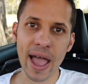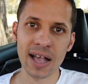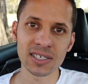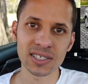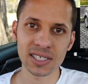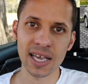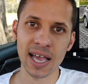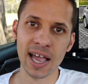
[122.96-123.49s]

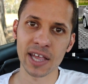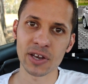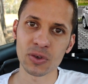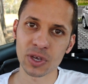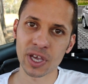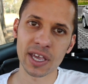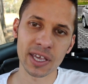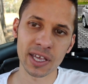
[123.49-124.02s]
LCI and
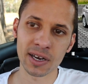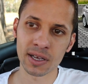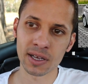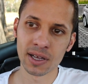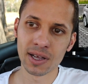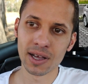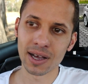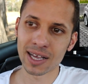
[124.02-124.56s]
you can
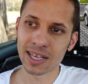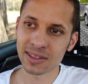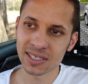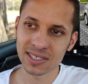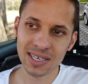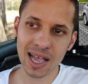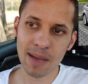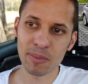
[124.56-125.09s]
get
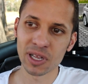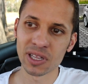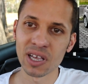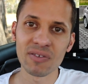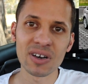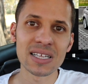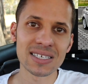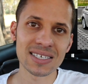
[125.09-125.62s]
there's a couple of
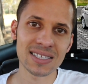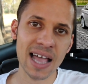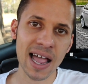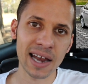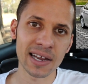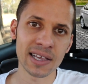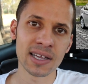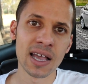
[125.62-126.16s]
different
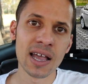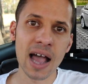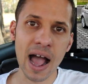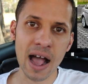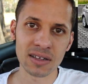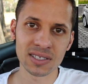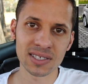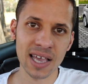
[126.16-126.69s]
styling
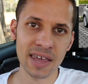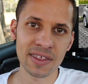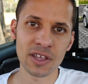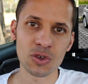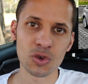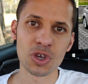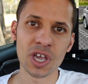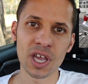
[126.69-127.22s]
outside
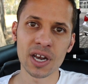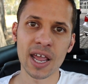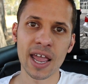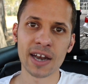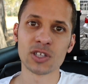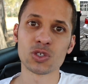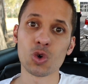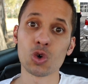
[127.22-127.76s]
that you get,
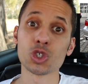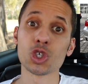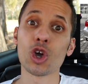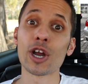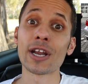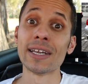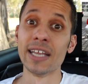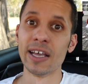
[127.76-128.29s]
and it's also
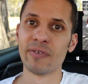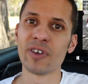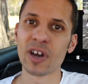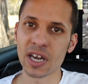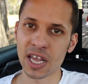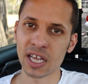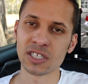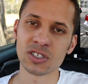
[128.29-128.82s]
got a
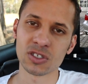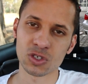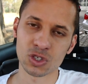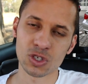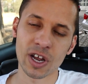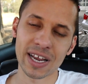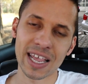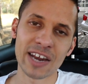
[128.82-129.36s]
different engine. So it's
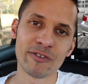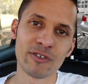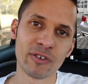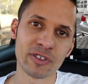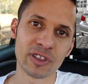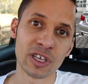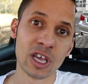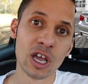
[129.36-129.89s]
not
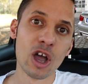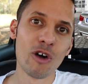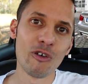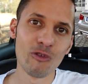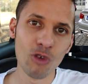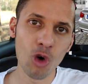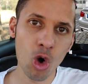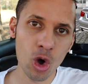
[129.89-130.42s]

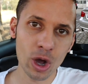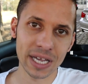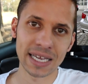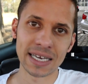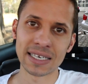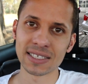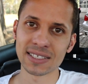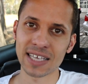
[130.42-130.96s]
N54,
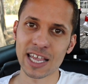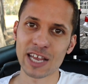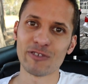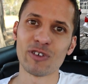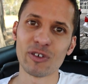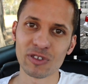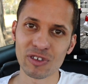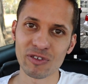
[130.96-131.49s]
it is
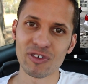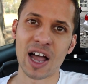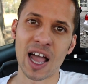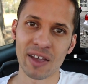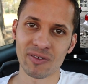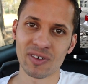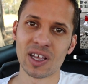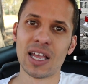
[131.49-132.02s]

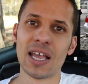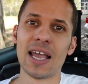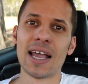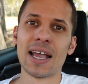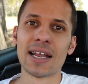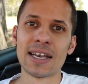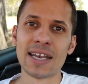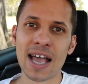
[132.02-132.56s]
N55.
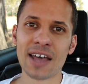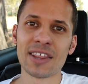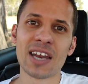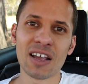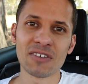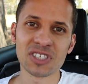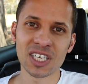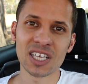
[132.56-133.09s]
Now that
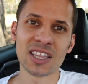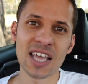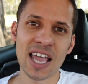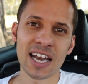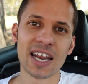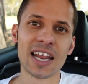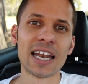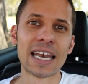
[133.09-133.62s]
I've said
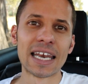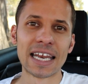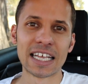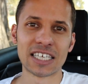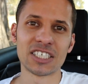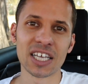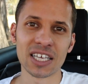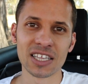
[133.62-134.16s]
that,
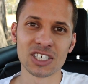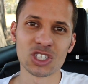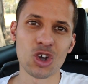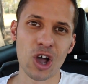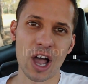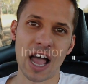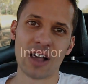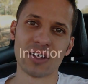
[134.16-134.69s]
let's check this
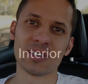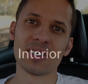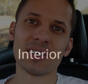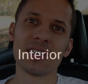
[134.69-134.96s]
car out.